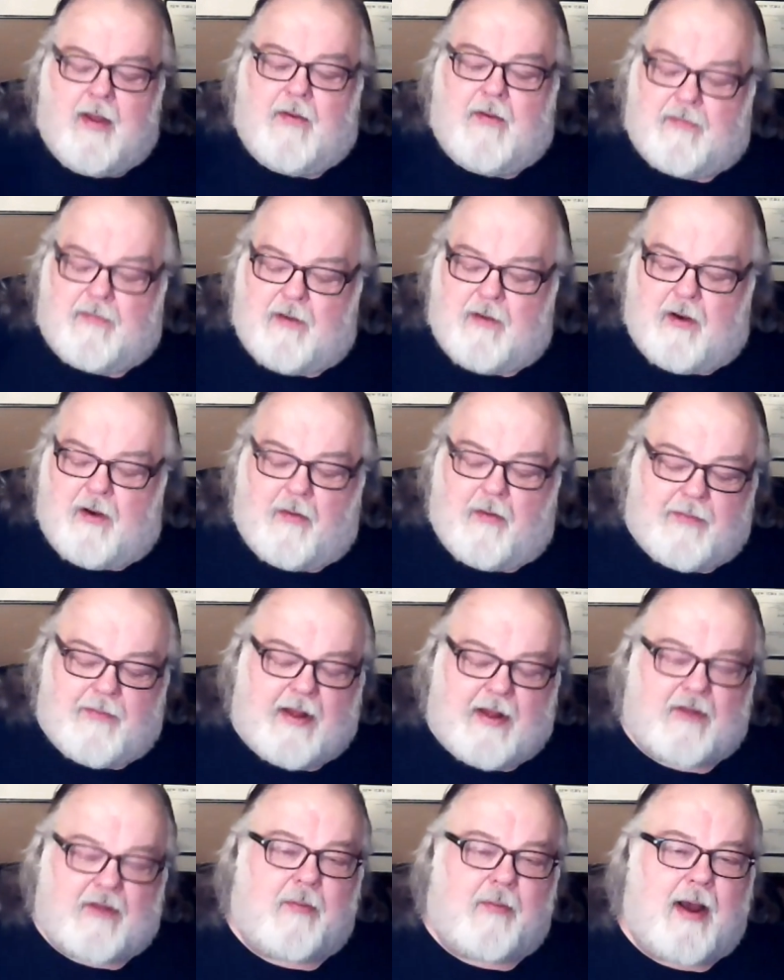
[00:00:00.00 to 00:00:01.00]
So
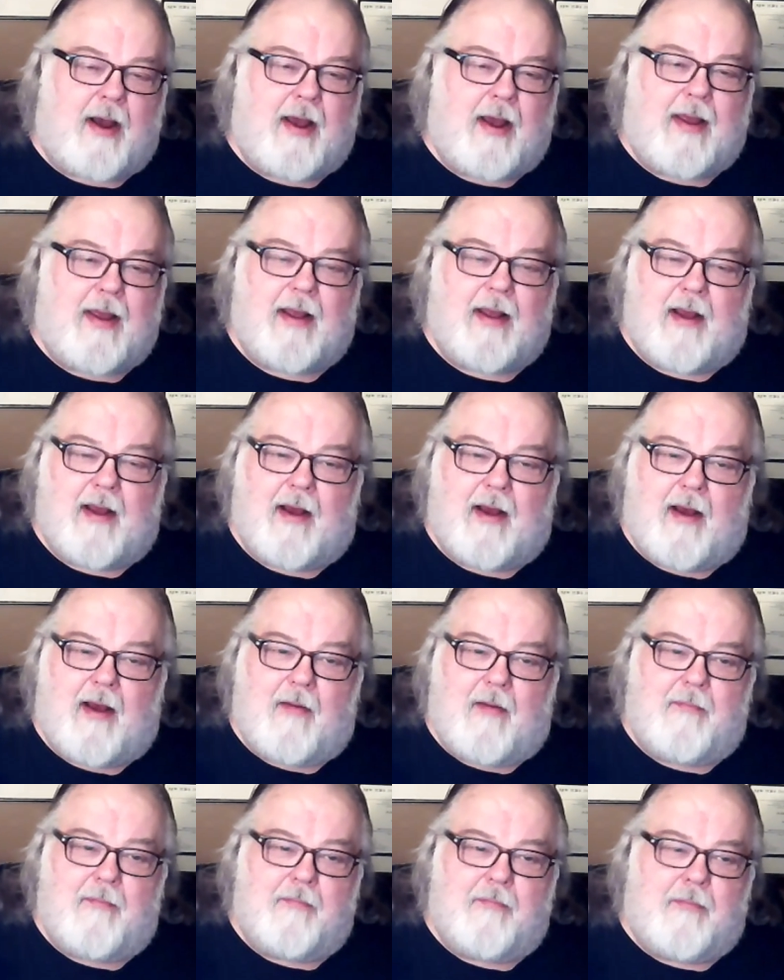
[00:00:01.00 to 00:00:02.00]
that's why
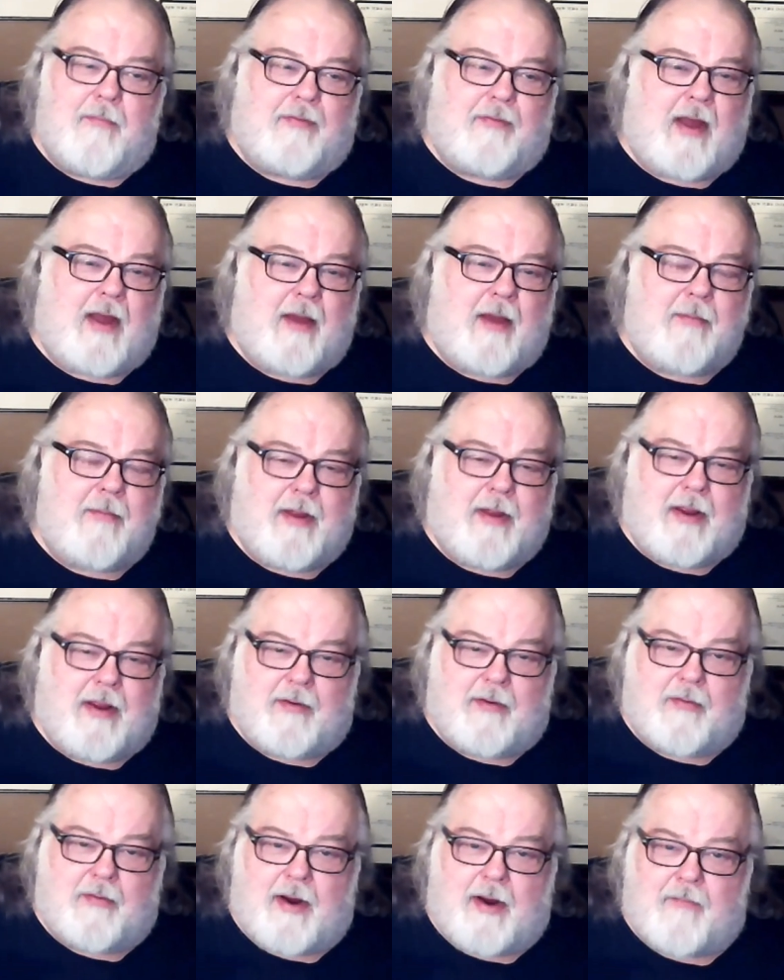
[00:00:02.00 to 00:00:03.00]
uh, most time
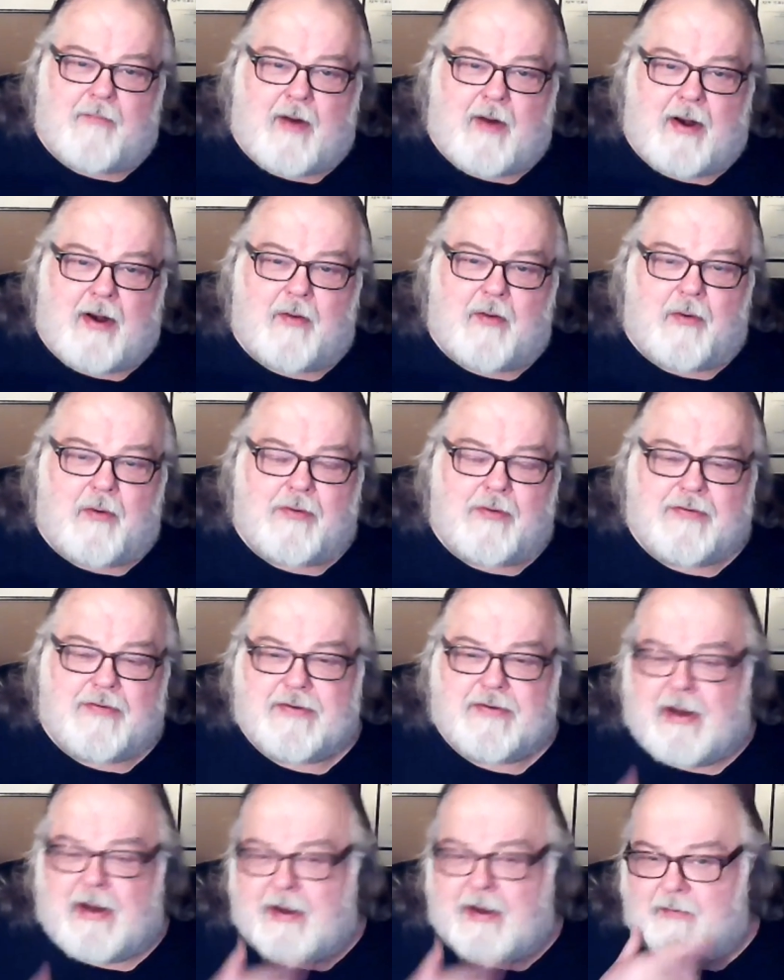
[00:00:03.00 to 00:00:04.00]
in creative writing
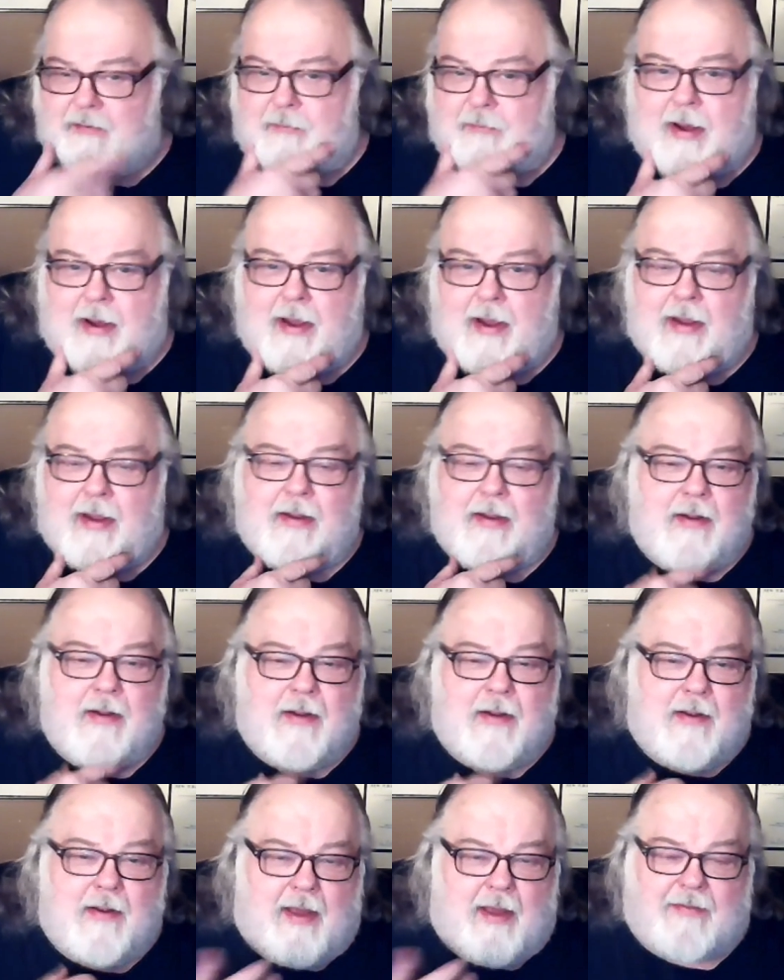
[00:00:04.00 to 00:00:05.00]
courses and even my
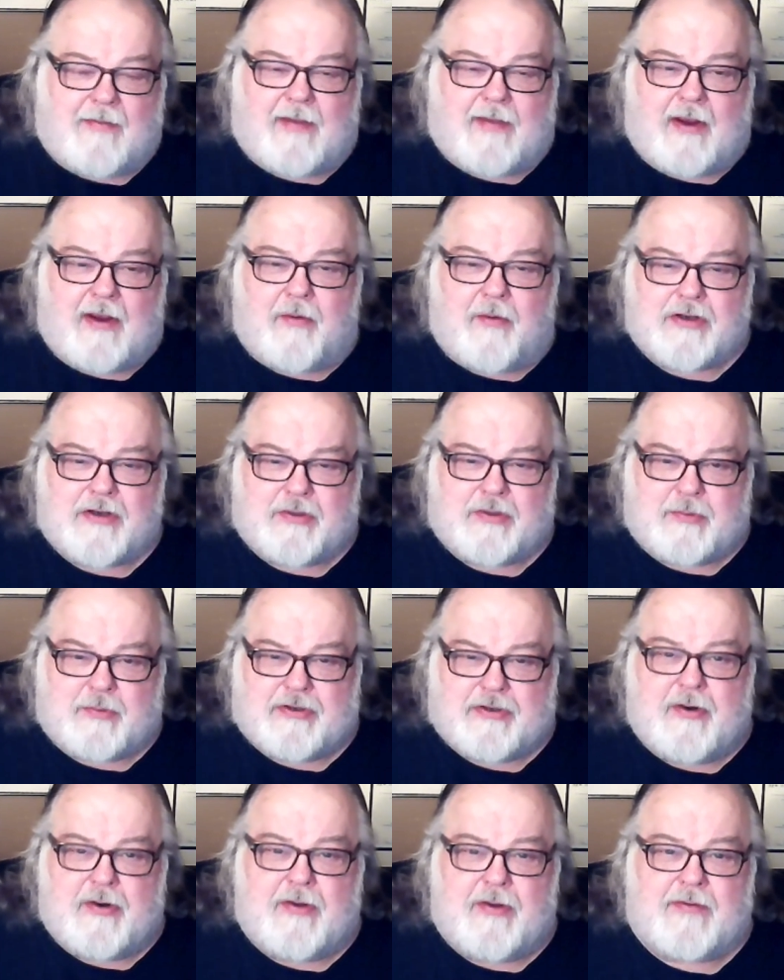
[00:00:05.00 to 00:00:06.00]
essay courses with
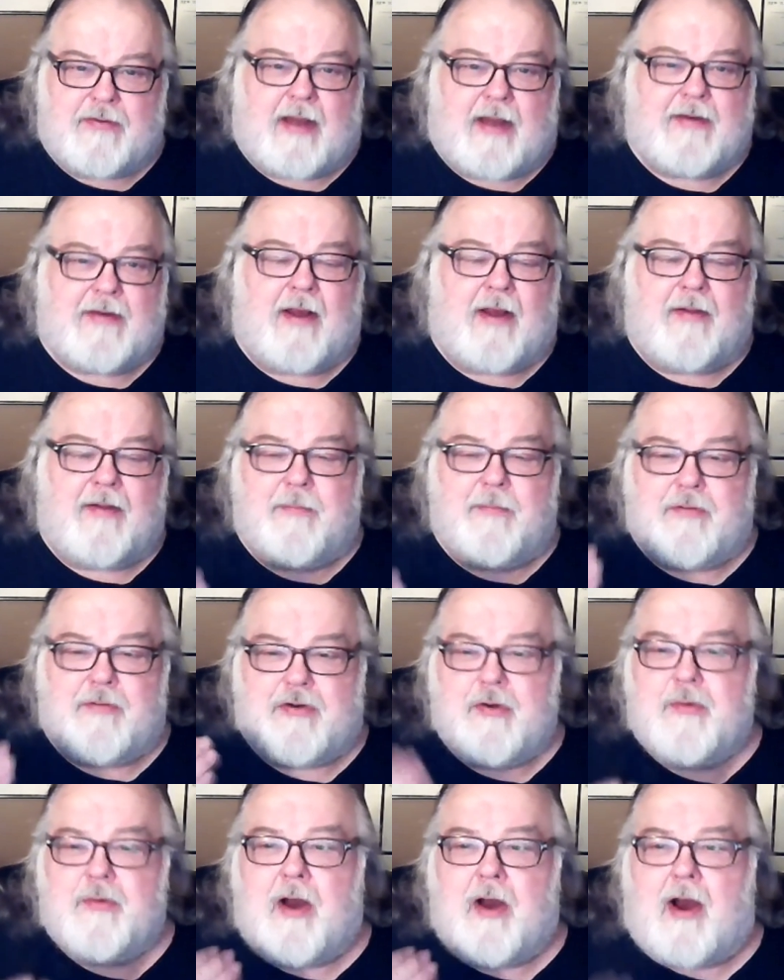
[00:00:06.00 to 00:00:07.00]
students, I tell them
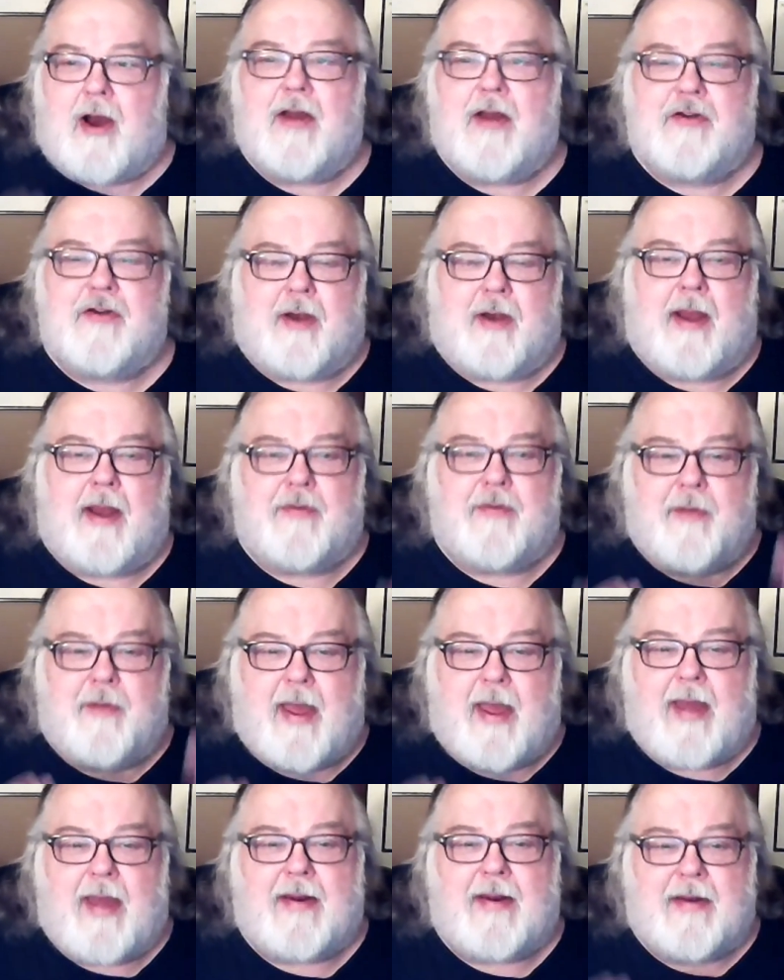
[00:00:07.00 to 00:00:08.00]
do not try to
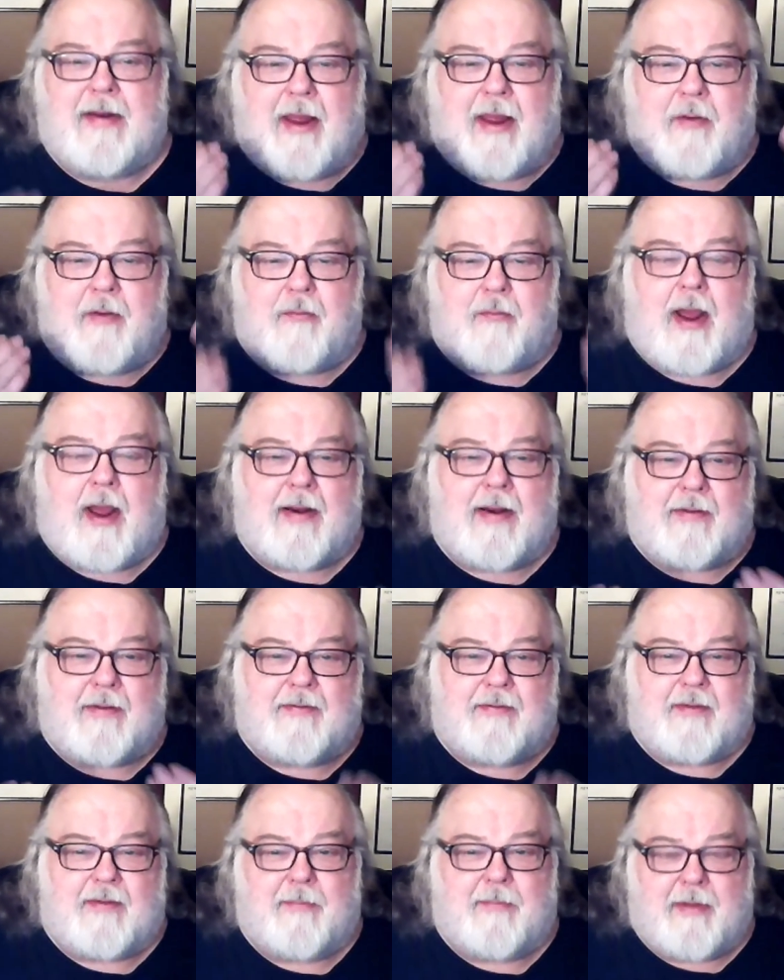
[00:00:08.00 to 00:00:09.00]
edit and write at the
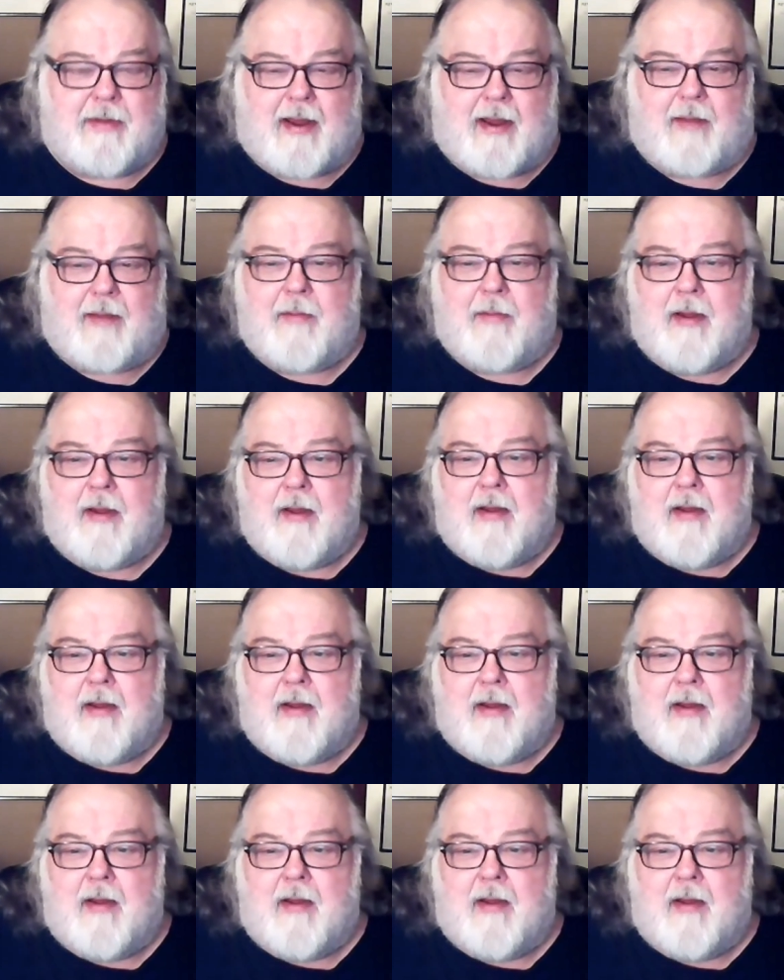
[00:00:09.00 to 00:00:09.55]
same time.